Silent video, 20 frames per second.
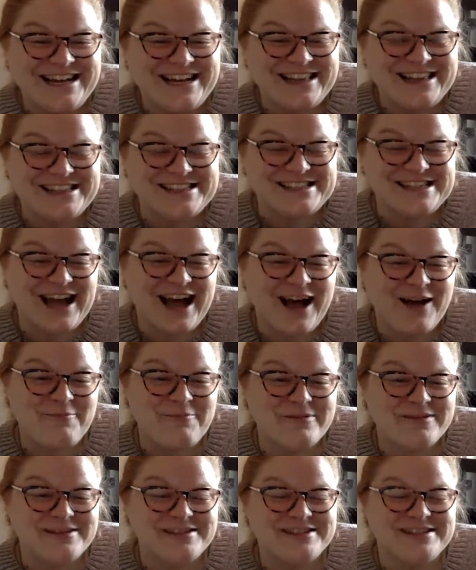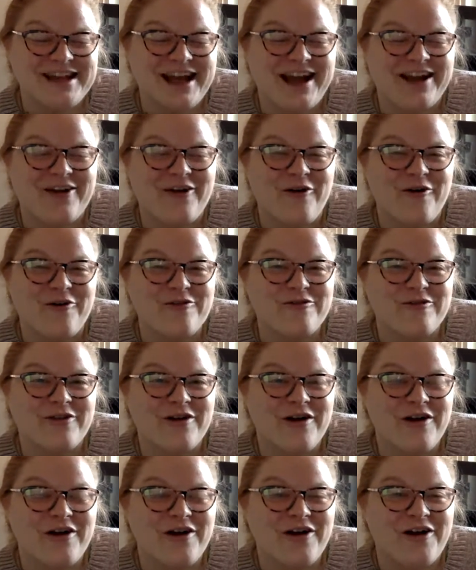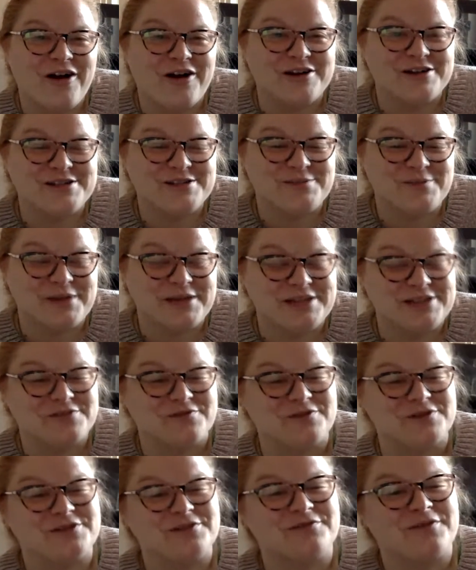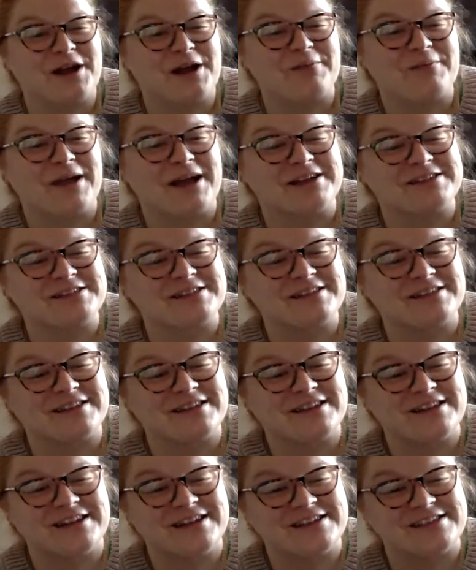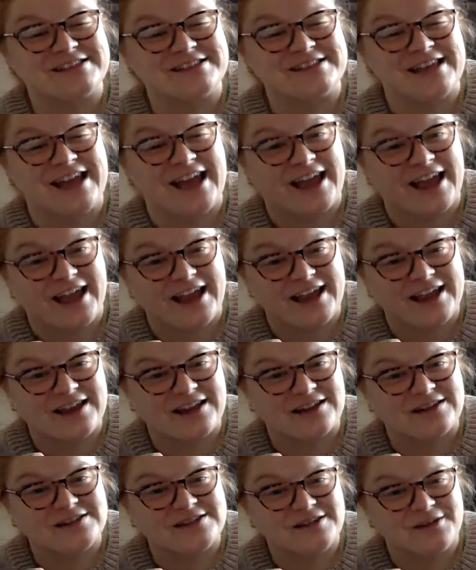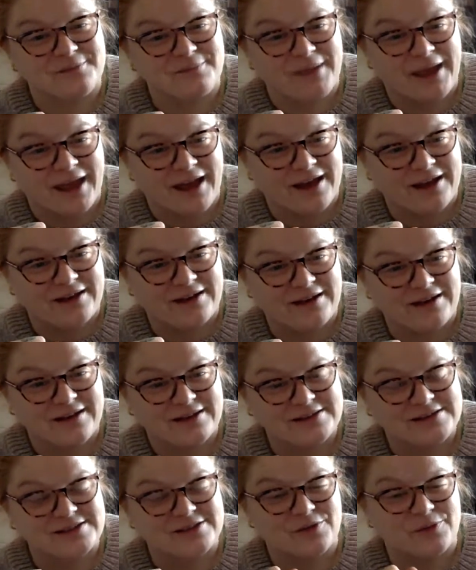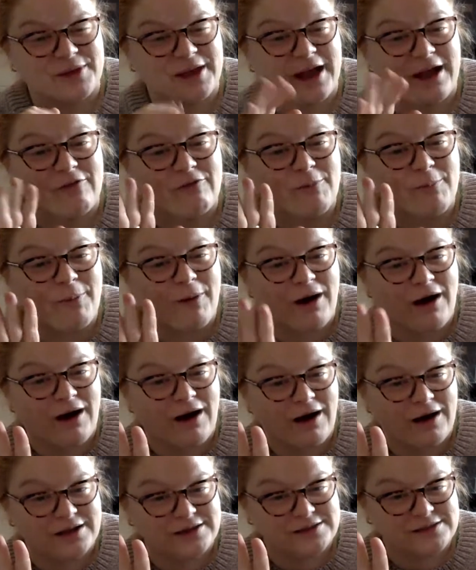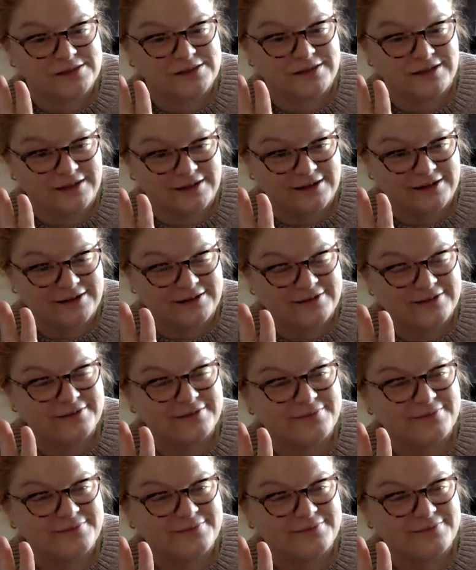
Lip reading: The top of the deck, overall heart space for Divine Masculine, is the Hanged Man. So we have a pause here